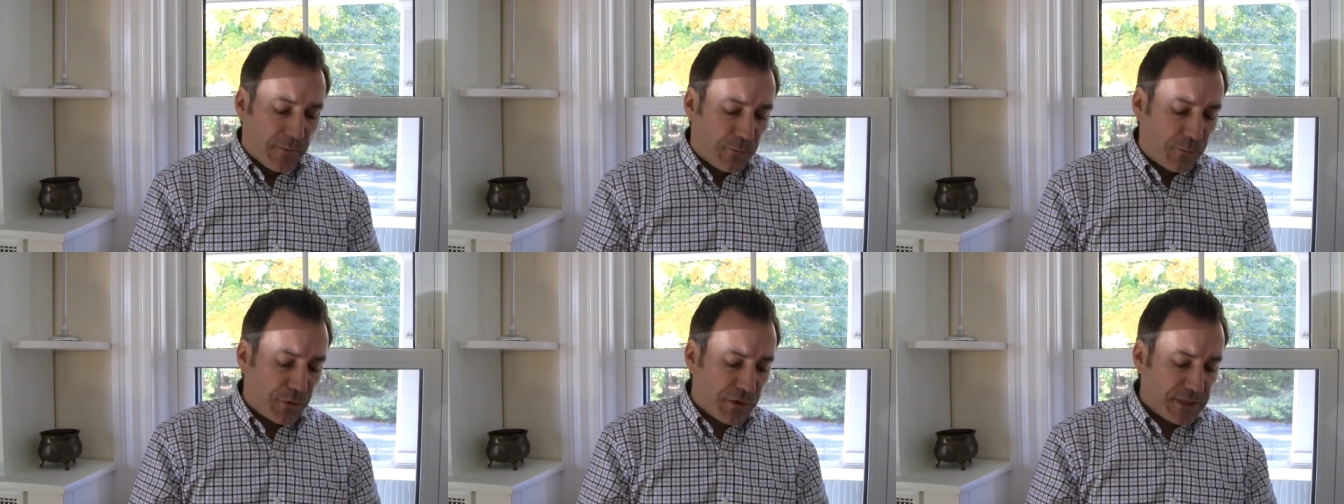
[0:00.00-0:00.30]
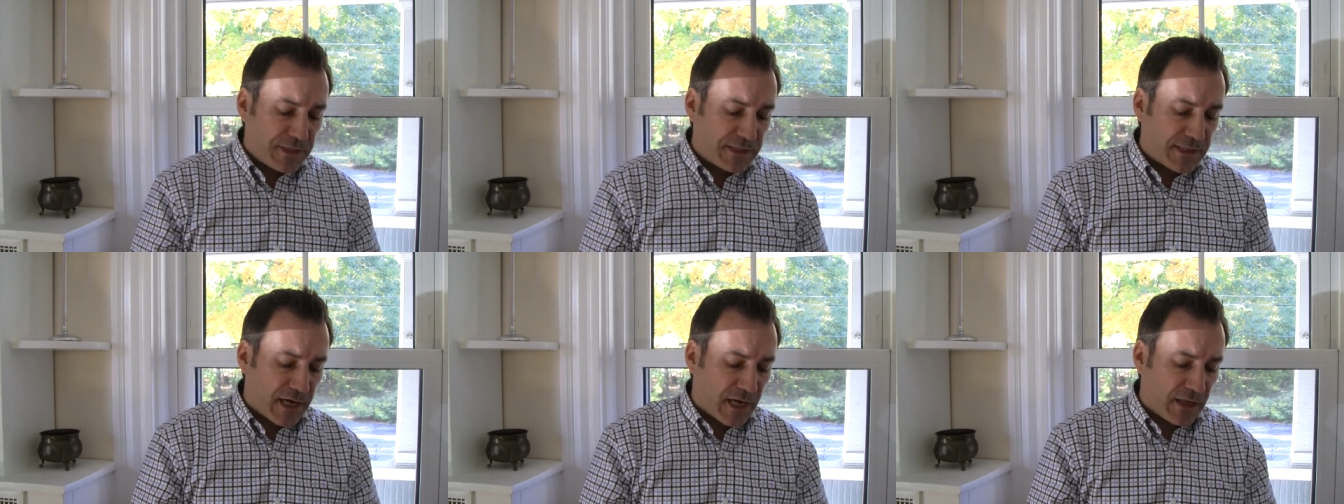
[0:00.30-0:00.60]

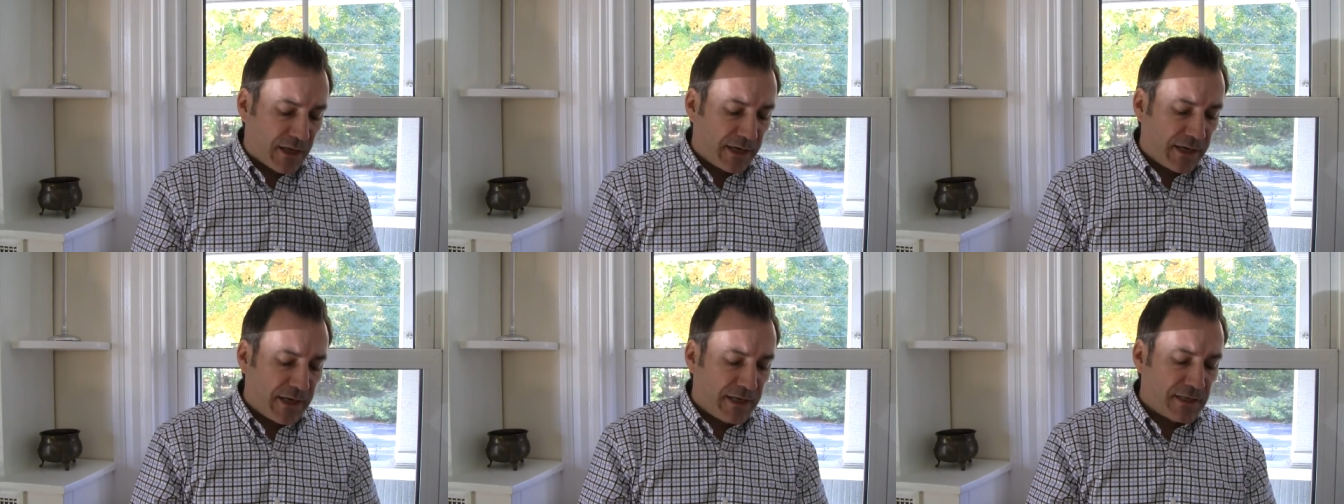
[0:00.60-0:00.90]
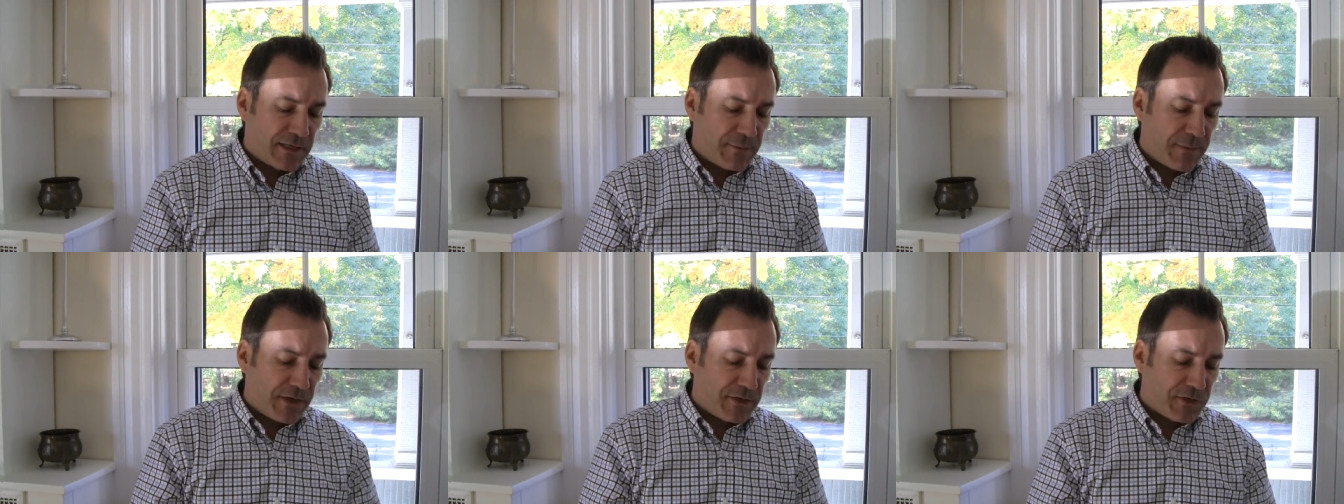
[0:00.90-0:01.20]
pre-selling and
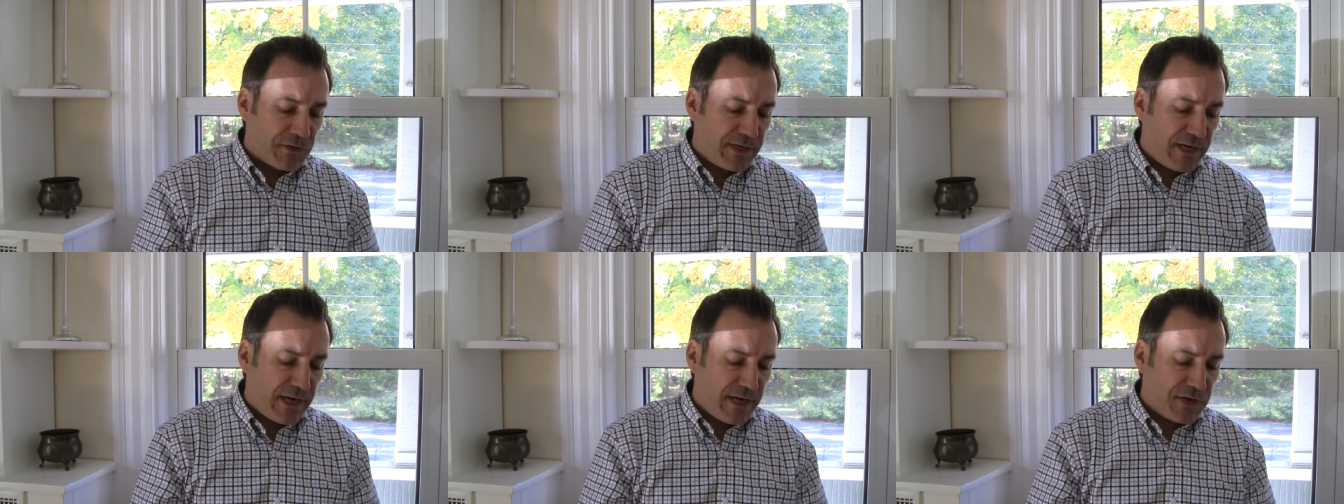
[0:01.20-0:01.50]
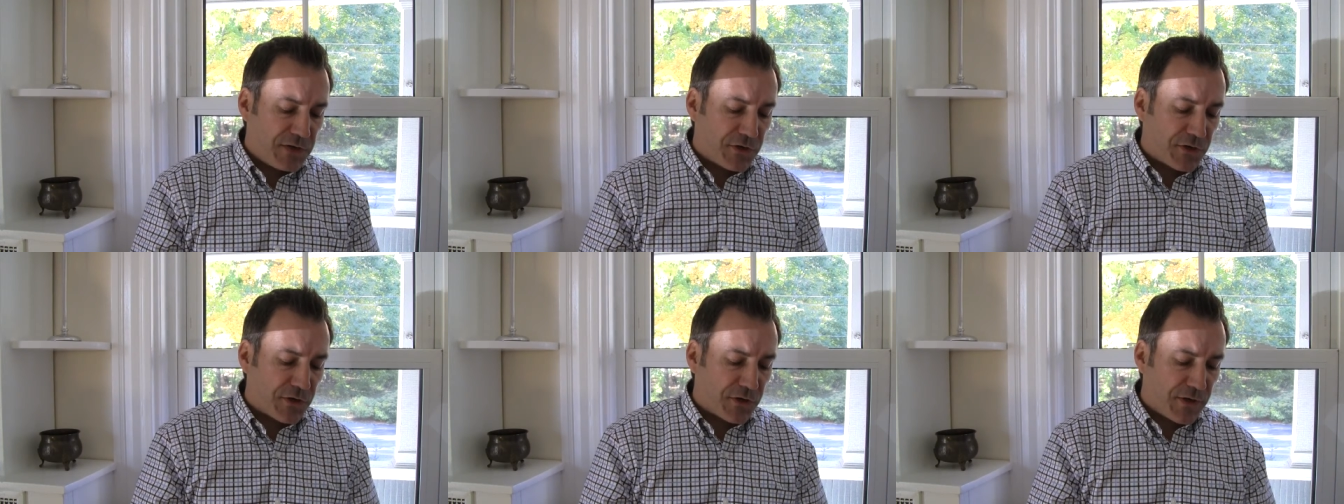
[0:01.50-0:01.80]
some
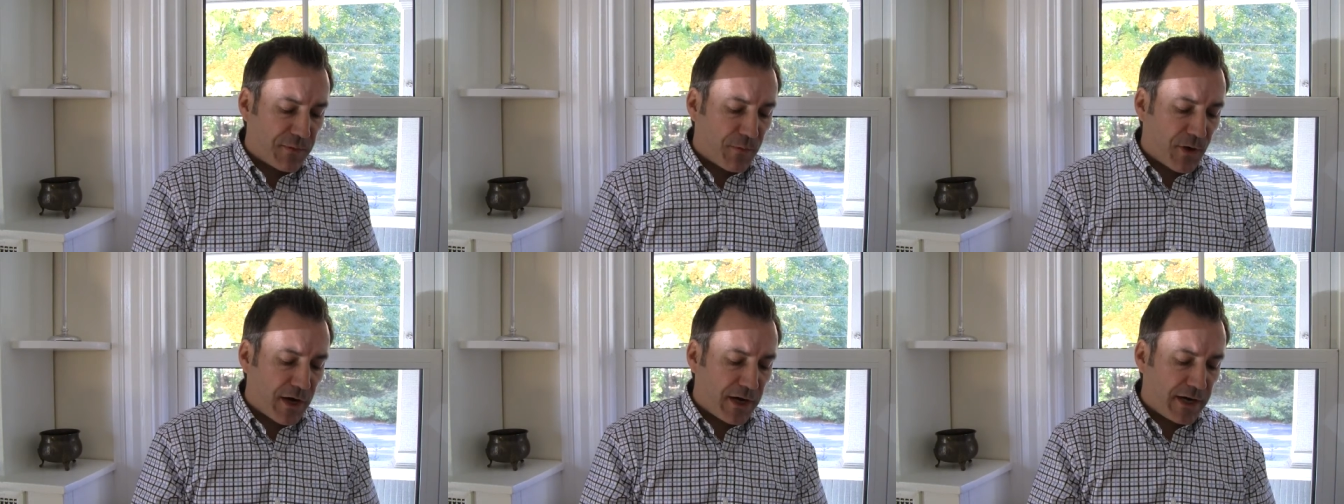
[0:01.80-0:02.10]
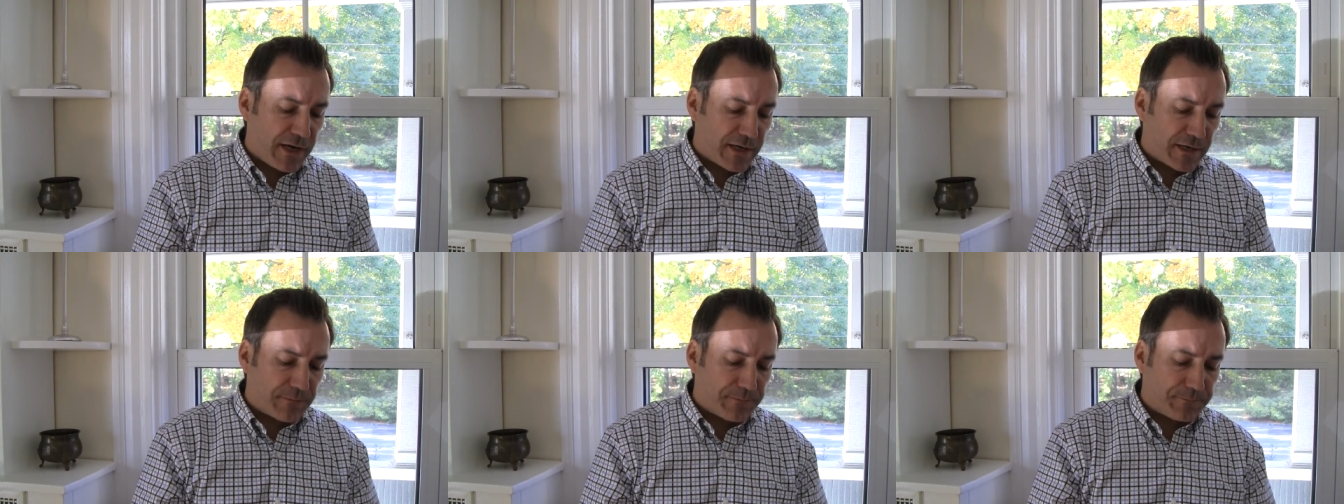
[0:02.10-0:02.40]
education on your
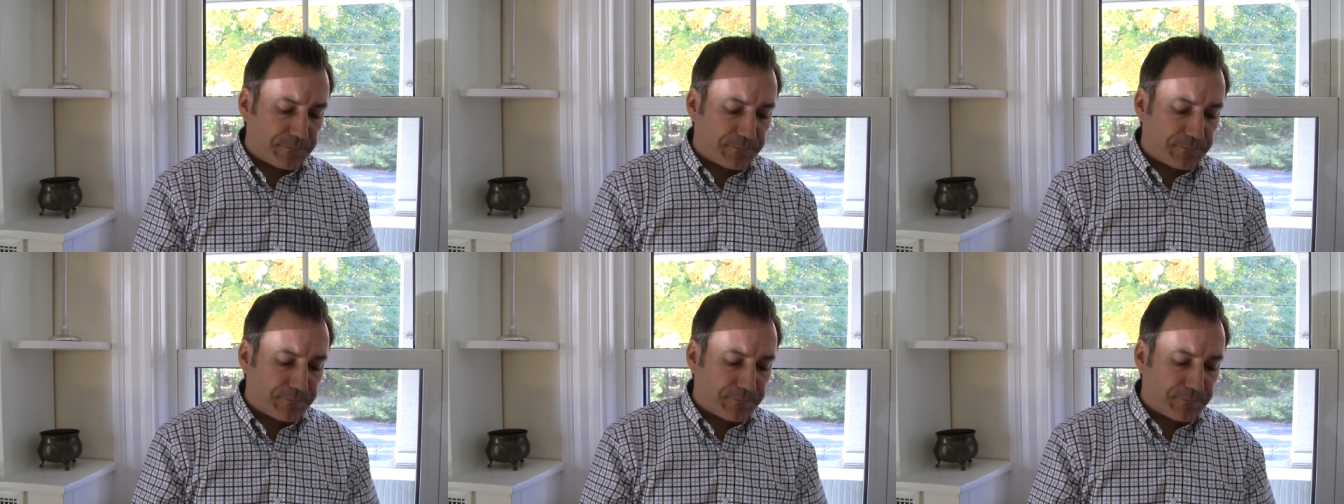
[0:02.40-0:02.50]
market.